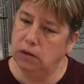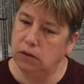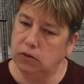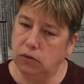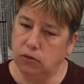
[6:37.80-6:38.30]

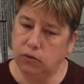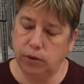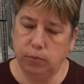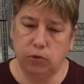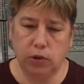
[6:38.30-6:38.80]
So
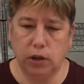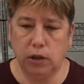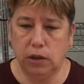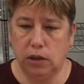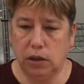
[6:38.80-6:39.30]
slip
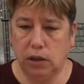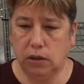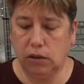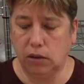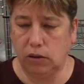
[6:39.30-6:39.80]

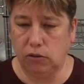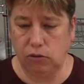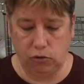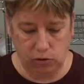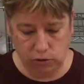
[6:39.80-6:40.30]
trailing, I
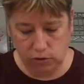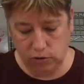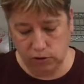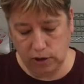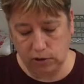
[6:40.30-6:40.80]
showed you the
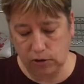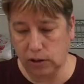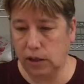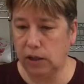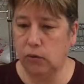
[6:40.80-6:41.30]

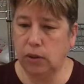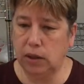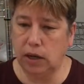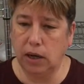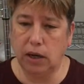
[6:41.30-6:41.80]
stenciling with
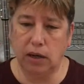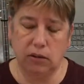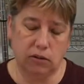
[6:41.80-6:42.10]
that.